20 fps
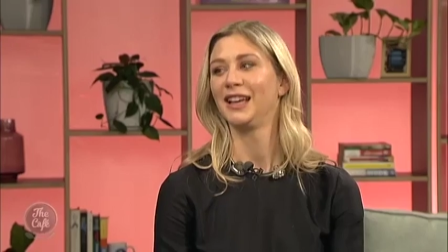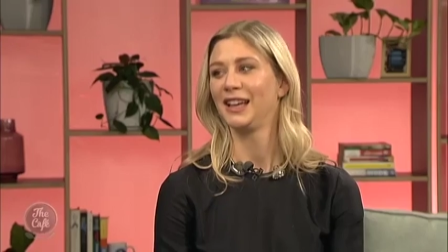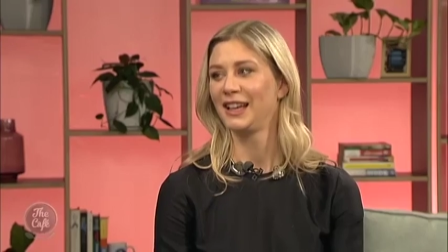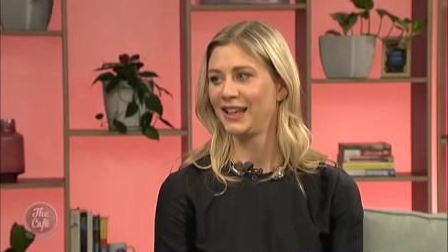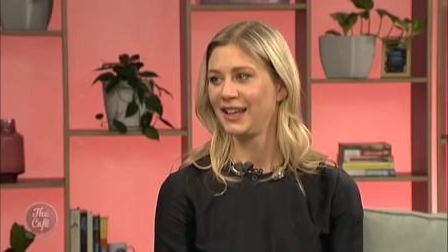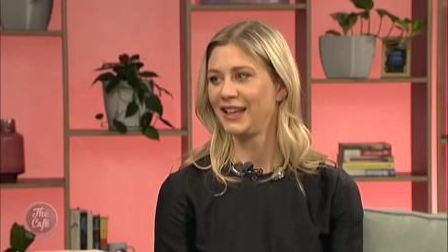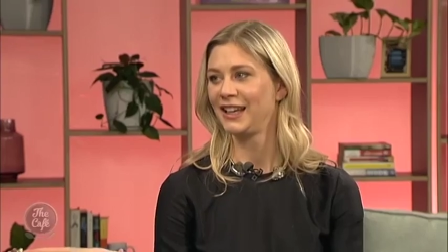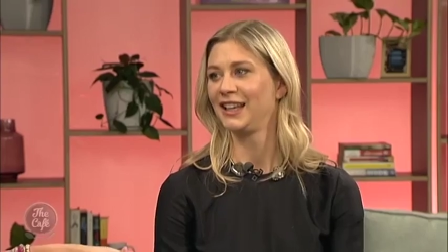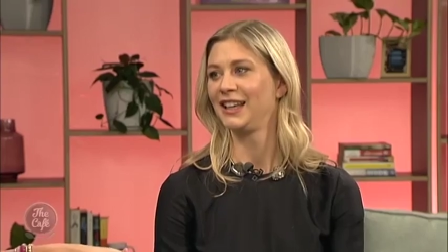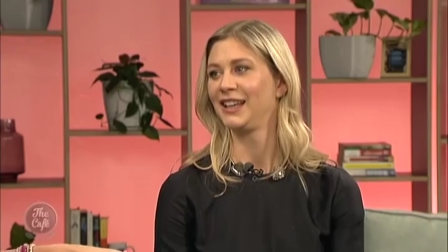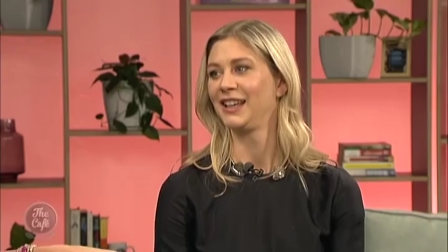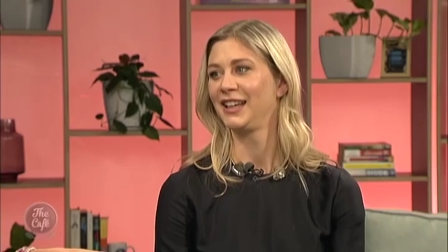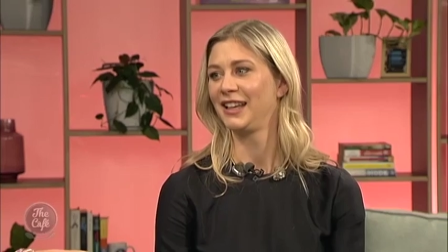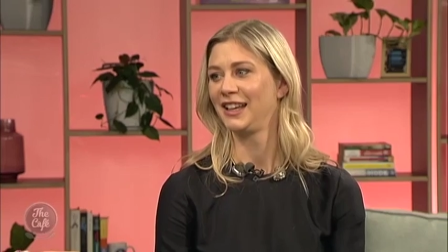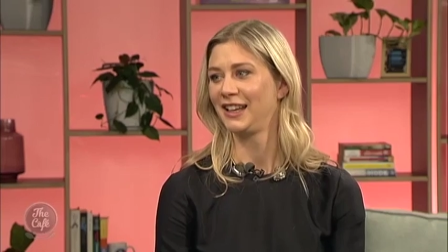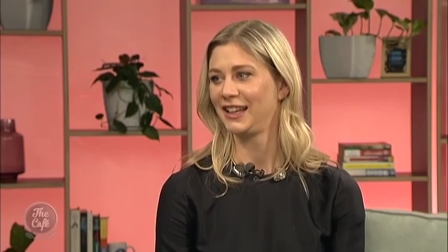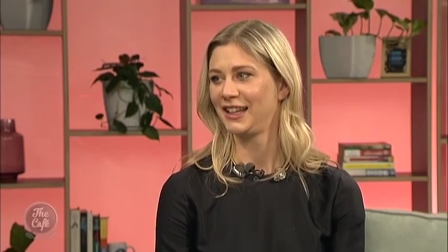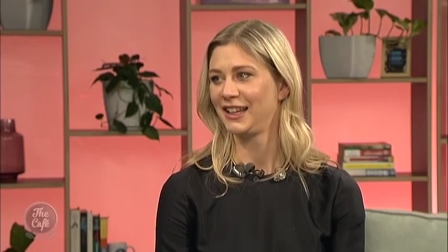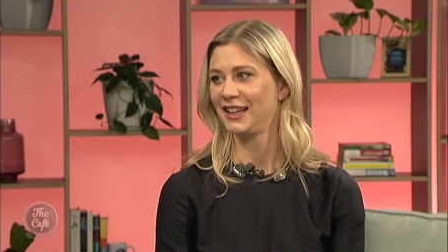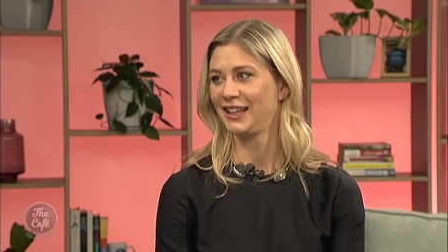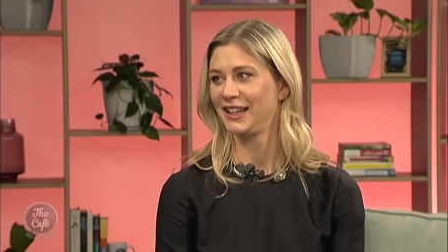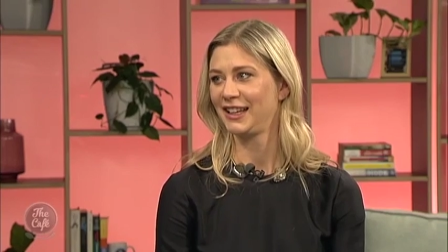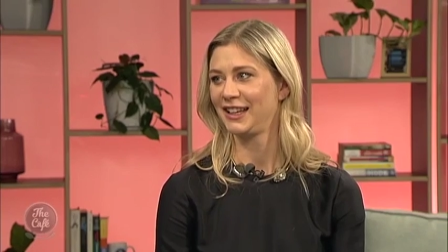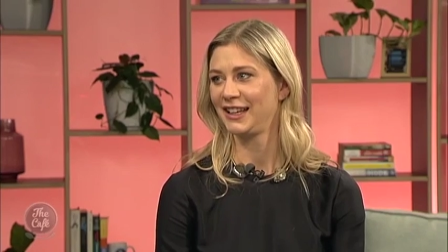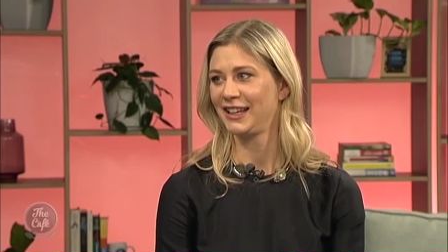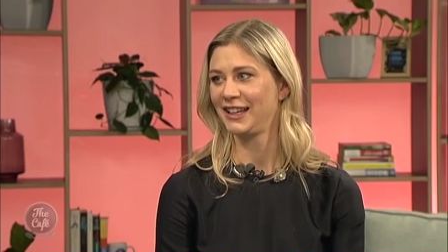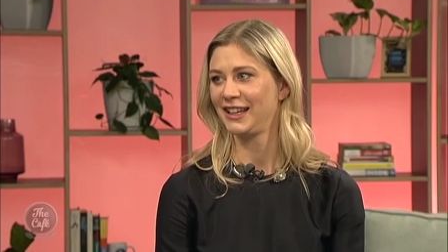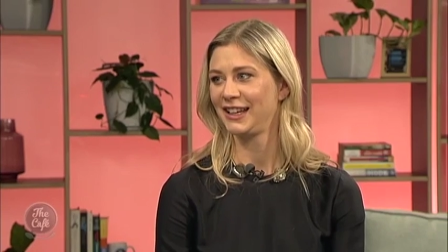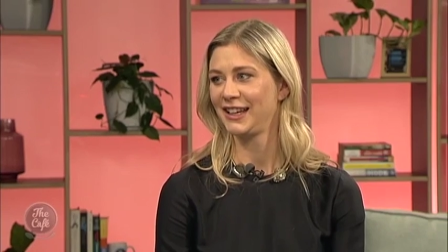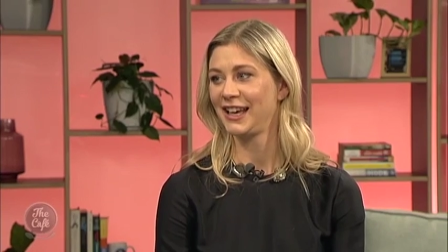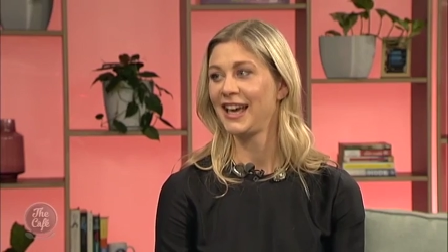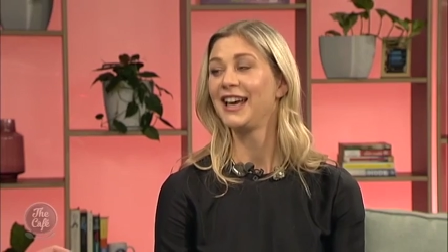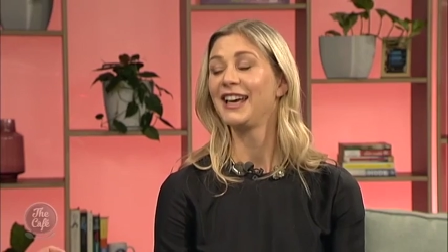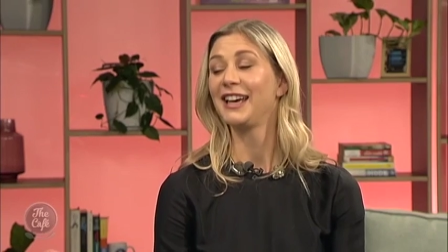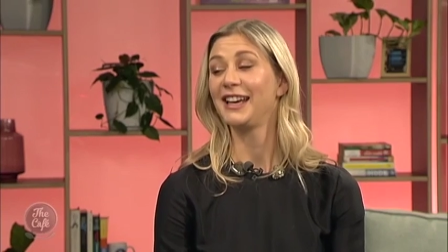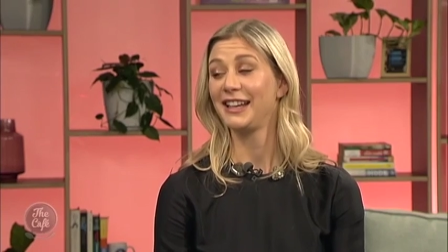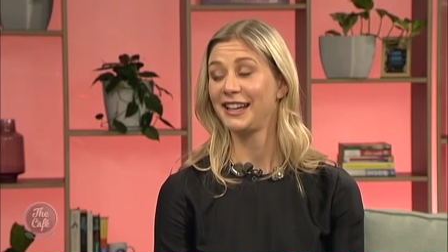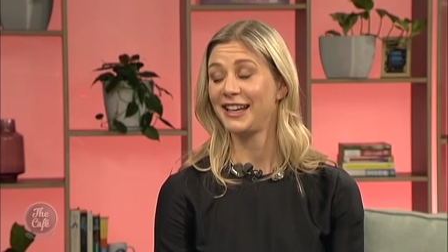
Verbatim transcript: This must be a little calm in the storm.